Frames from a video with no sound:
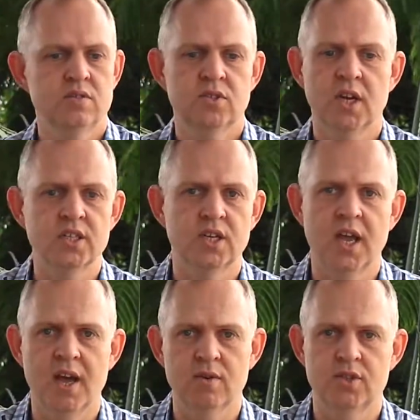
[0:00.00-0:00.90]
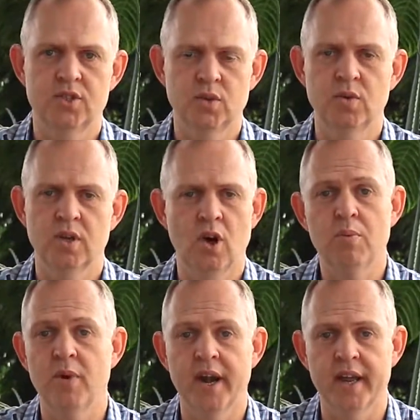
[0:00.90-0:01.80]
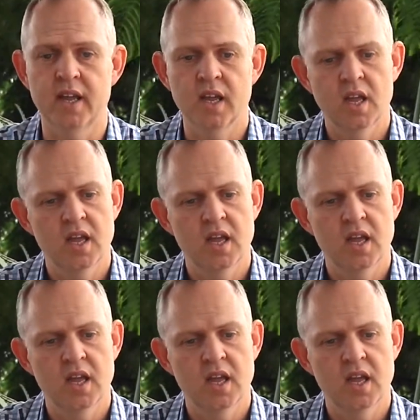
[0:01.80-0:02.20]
changing how it's operating,